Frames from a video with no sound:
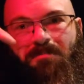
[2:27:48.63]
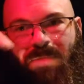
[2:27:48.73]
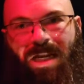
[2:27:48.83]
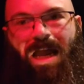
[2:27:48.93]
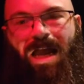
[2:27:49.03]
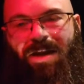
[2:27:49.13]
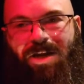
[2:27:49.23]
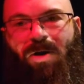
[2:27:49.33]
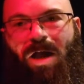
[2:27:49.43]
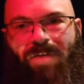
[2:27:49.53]
But I
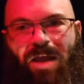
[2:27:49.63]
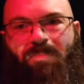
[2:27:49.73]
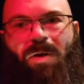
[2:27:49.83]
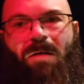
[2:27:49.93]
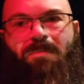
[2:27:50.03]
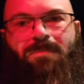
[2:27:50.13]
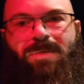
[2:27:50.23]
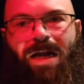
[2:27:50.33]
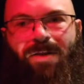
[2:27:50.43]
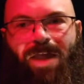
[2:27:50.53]
know I've had
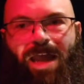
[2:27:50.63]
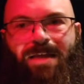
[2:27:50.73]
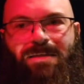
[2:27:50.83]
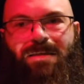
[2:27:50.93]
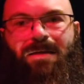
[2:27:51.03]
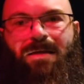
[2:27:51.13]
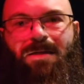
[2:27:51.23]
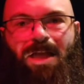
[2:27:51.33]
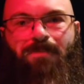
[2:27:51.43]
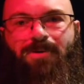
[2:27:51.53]
problems out of that
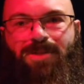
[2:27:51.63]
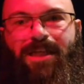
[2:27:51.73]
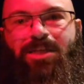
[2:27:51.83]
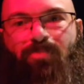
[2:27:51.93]
number 6